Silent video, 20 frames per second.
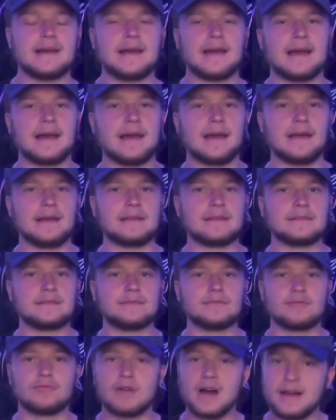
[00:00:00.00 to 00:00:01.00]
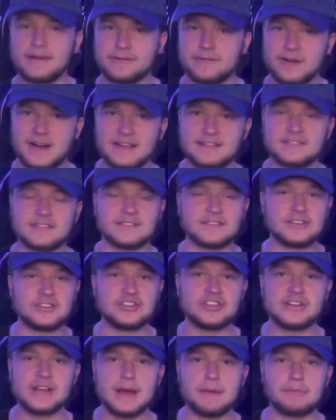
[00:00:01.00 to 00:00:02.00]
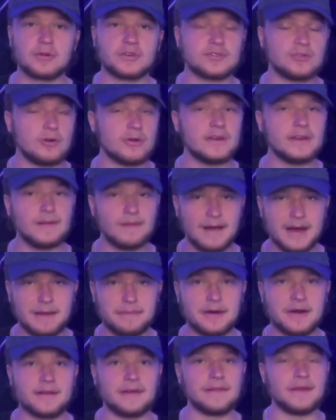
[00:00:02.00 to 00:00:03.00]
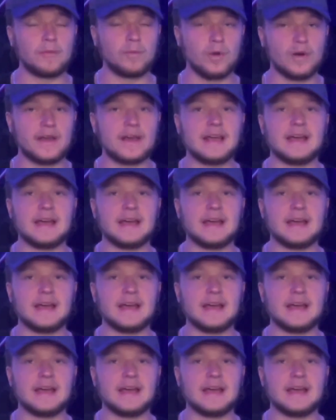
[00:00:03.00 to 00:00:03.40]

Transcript: and Ron Francis, the GM, were talking a lot about how they want to